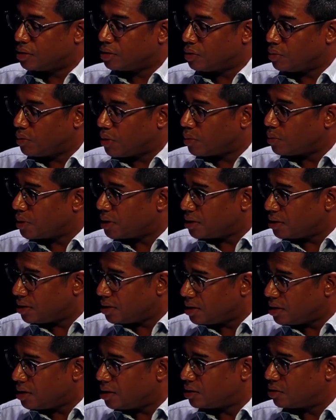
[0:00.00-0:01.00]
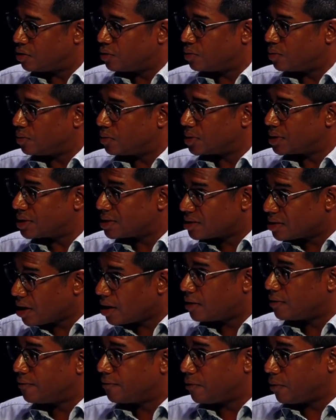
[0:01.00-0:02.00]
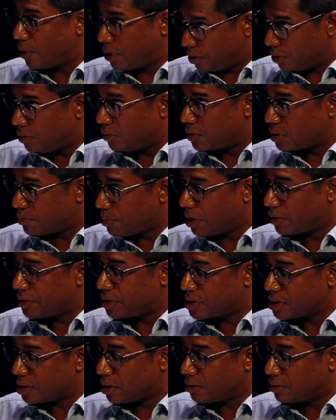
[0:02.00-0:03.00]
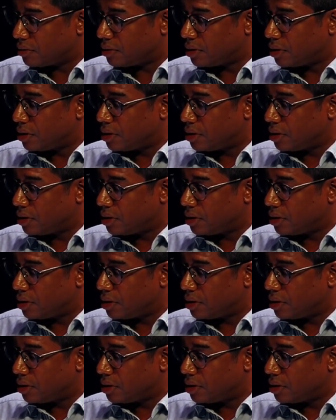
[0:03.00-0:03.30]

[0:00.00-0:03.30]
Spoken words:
To what we need to stand for, and you've spelled this out,